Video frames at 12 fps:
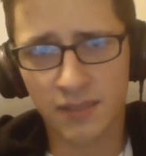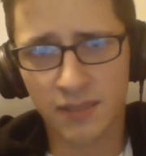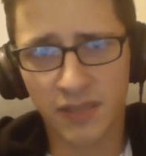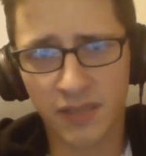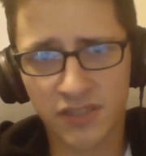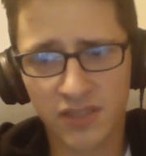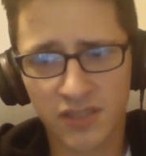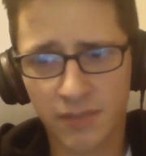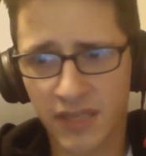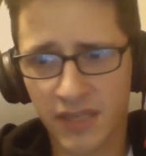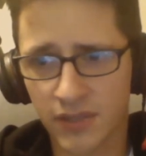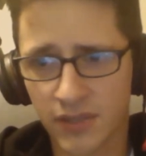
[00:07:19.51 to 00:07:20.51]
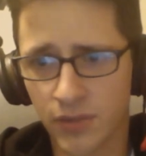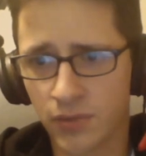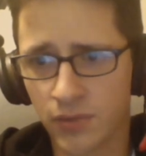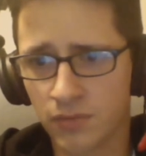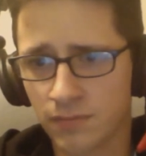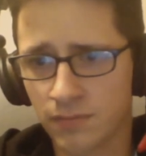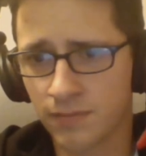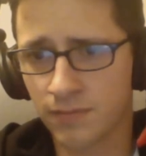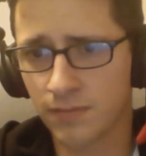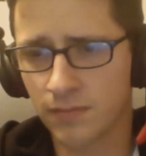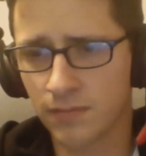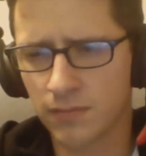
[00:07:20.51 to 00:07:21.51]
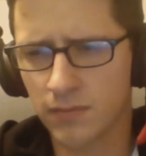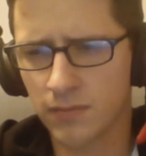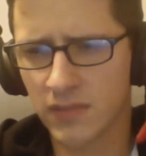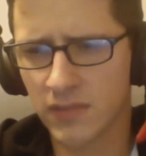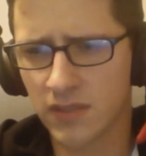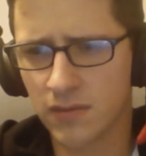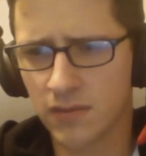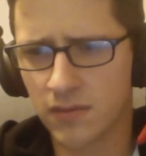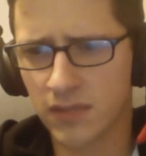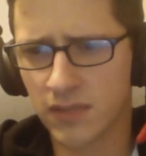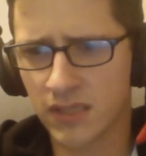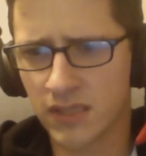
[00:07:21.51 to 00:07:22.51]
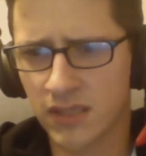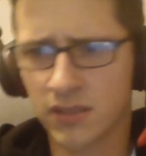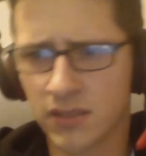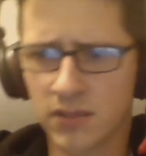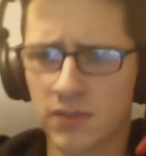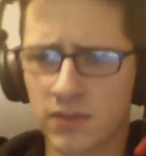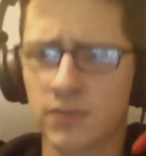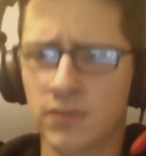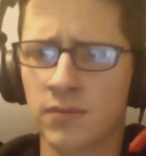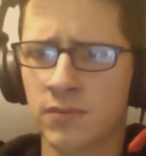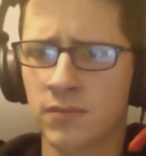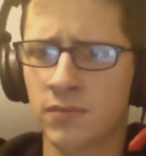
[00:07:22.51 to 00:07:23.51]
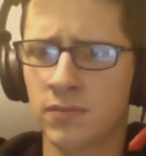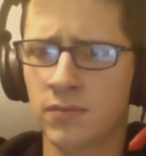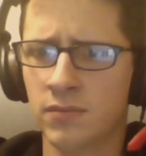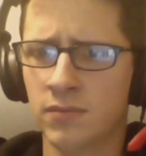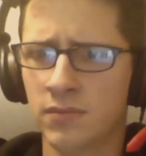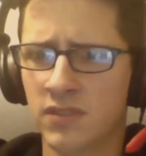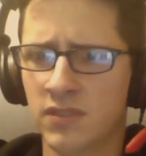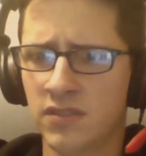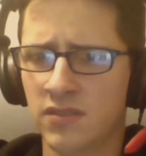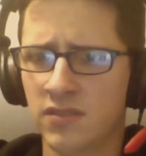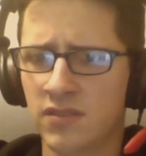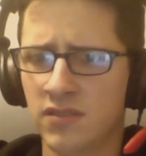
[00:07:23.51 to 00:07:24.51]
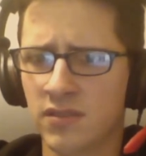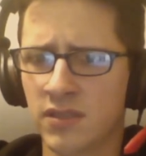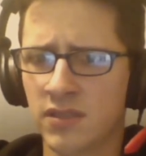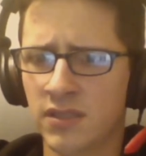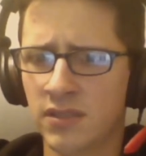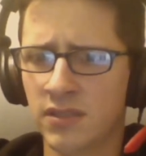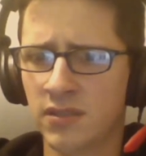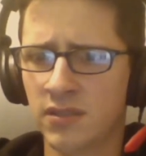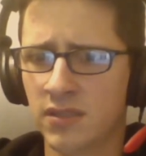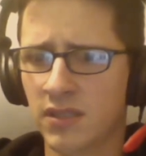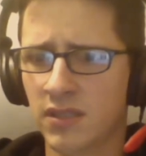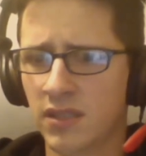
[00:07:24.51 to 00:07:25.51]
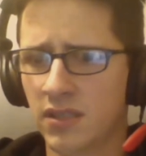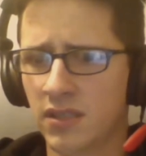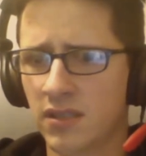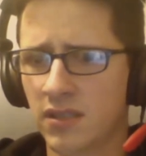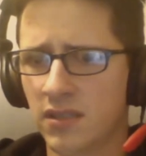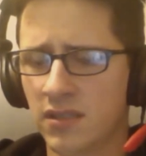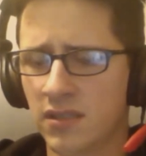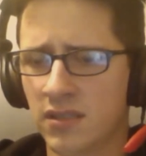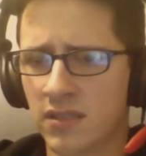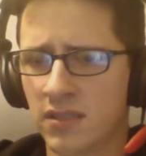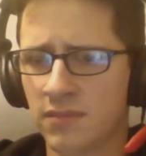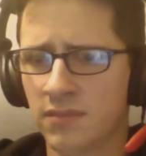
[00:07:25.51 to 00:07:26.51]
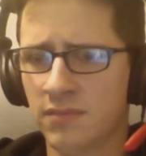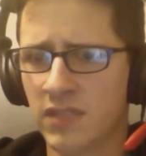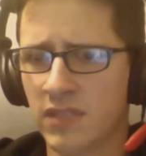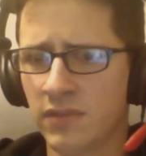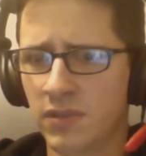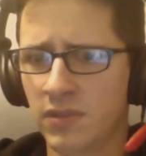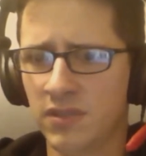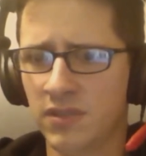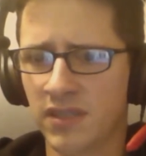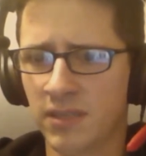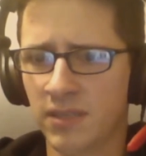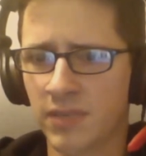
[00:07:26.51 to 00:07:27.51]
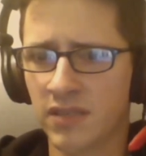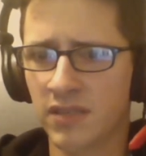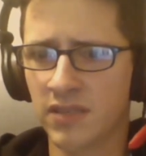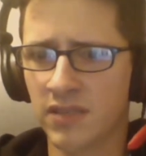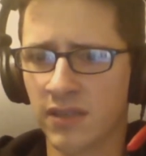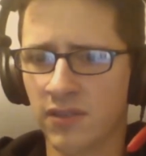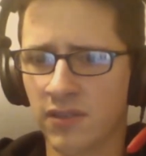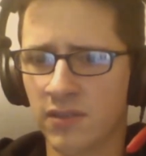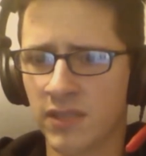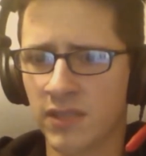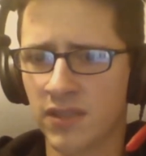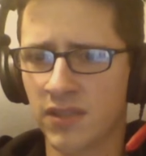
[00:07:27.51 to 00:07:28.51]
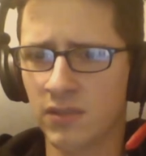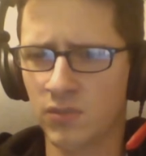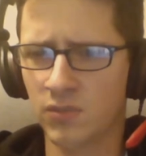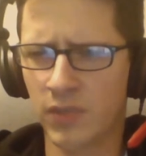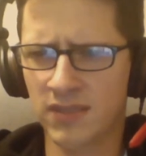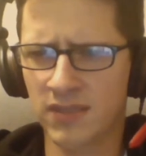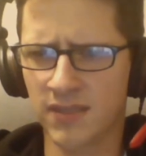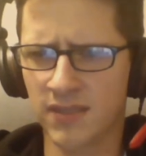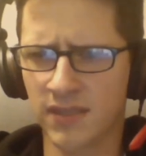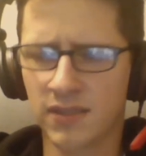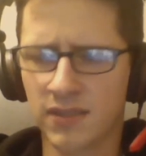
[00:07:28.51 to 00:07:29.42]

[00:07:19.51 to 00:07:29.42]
just got back home. Oh, today's Sunday. I don't even know what day I got back now that I think about it. I think it was Wednesday.